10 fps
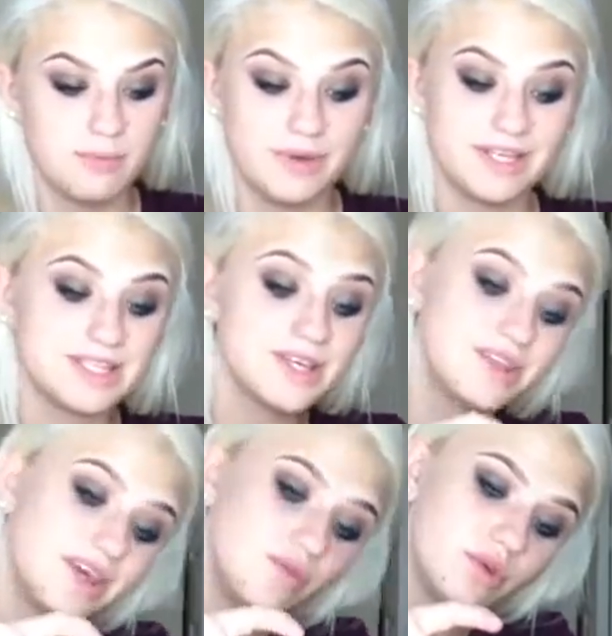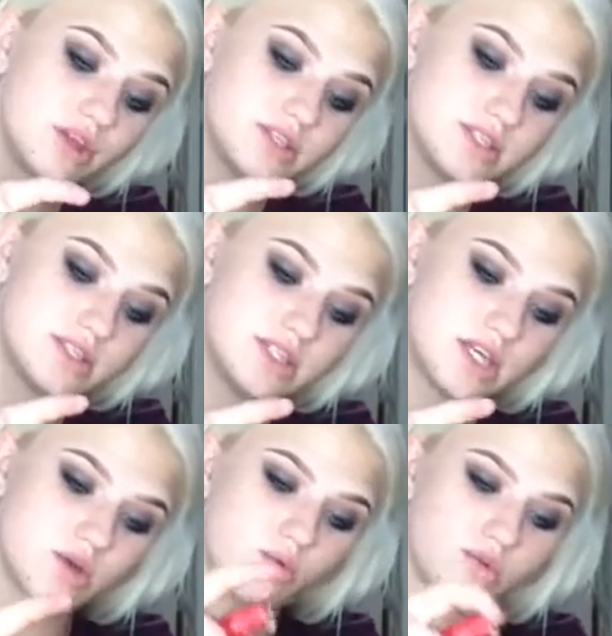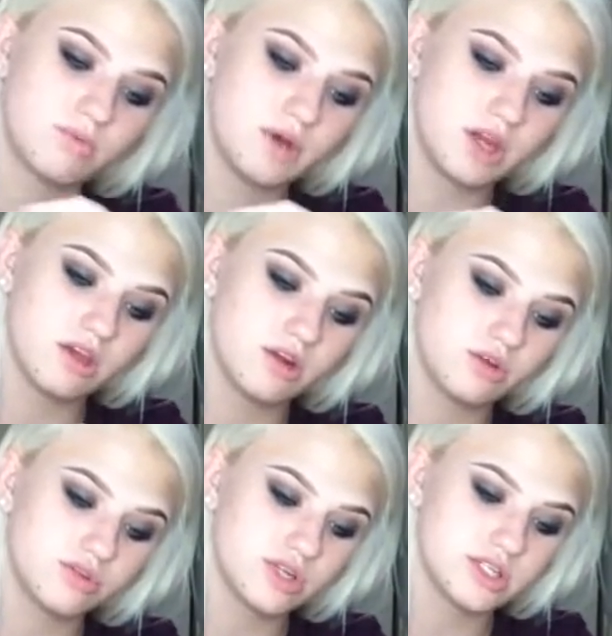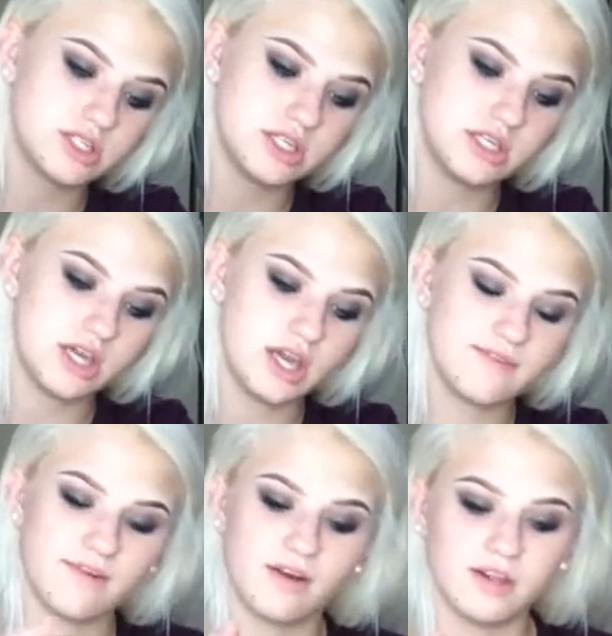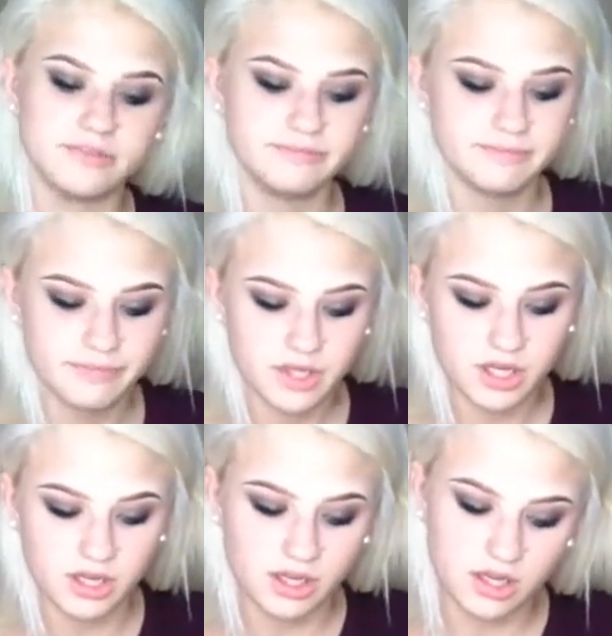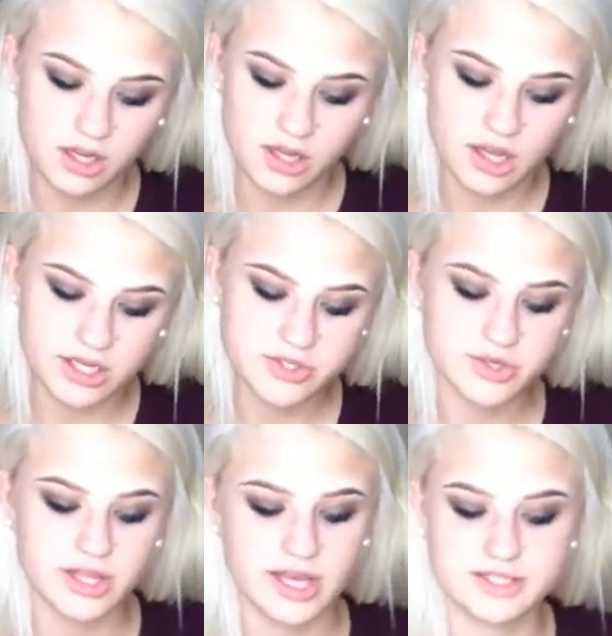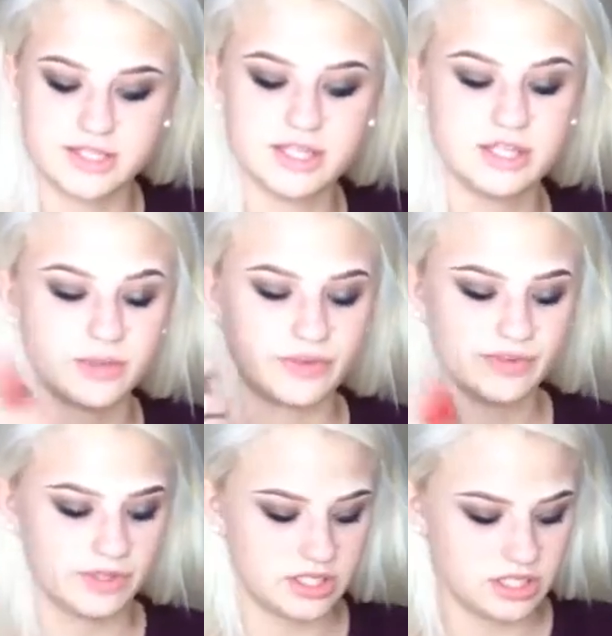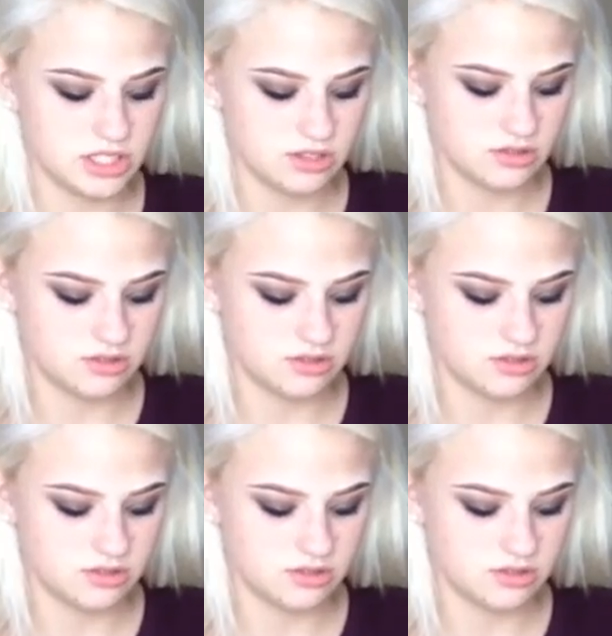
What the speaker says: But until then, we're going to stick with my good old trusty Avon Extra Lasting Liquid Foundation.